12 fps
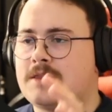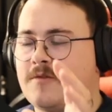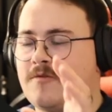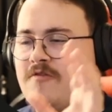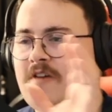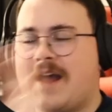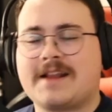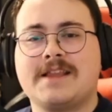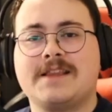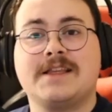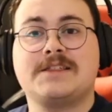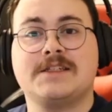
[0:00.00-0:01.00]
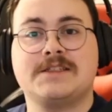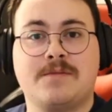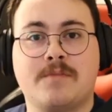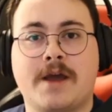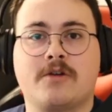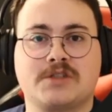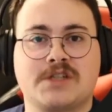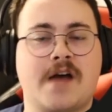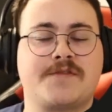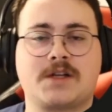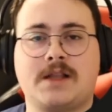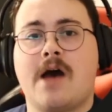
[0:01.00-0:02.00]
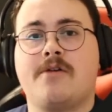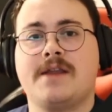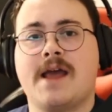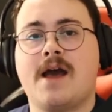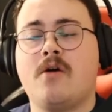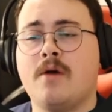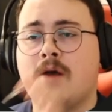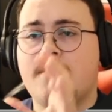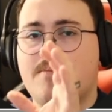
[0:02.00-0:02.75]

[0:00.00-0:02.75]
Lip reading: the fact that this is in Microsoft's cloud now